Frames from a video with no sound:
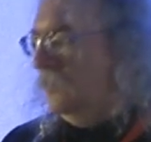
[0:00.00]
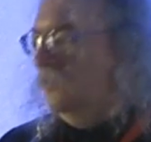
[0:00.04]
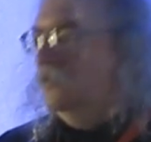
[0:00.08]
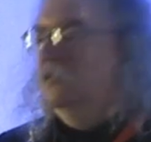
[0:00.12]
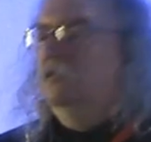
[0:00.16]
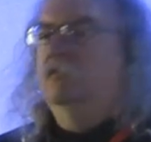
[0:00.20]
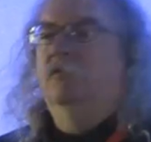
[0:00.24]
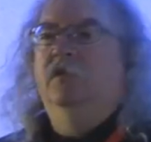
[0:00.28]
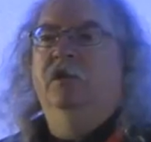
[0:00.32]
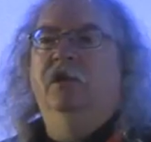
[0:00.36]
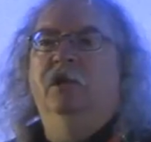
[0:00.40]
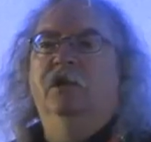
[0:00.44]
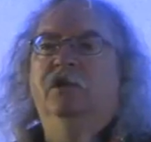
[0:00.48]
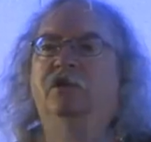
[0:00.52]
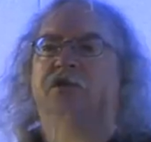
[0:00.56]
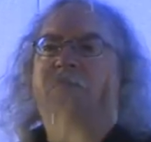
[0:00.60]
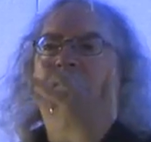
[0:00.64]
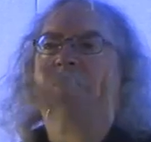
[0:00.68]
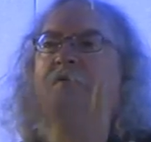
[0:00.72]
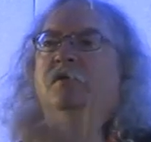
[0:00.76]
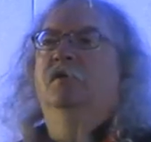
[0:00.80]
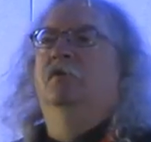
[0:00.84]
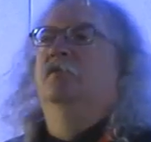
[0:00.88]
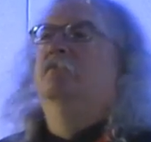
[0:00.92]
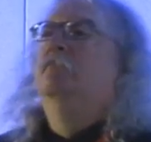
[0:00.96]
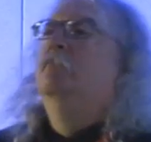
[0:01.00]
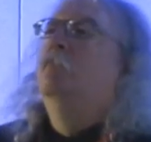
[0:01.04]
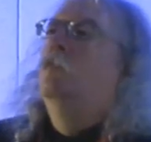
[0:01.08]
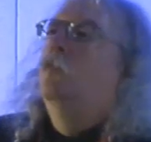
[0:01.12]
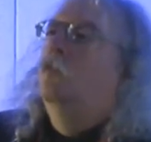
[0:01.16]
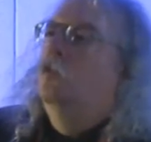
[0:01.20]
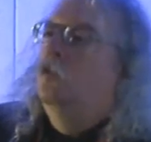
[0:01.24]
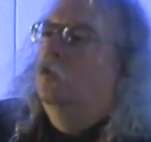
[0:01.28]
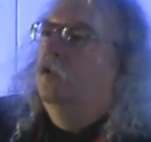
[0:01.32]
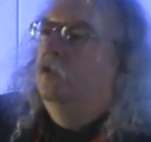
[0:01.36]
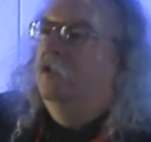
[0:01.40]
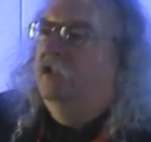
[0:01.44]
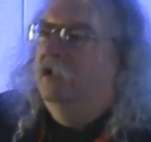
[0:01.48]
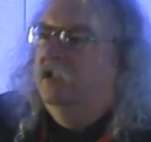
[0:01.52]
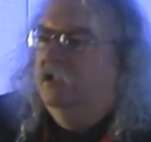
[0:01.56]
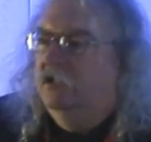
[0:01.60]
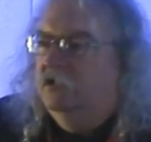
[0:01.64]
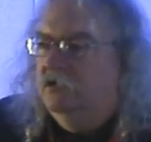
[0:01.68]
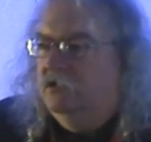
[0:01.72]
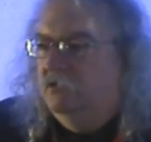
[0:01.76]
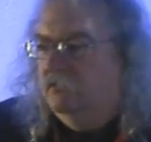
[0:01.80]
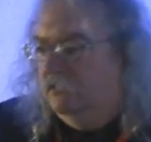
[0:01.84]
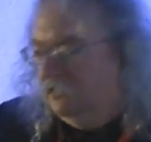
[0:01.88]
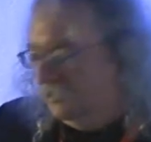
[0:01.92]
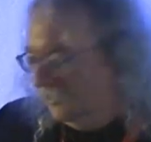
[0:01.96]
So we need to build more
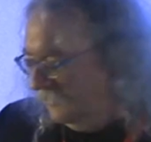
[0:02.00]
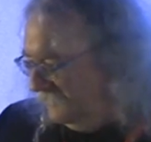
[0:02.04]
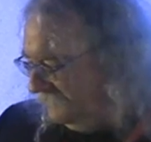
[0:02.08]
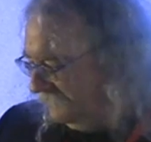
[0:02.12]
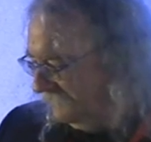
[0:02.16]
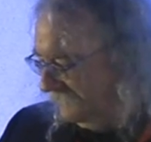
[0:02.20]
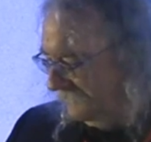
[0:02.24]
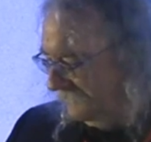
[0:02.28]
into it.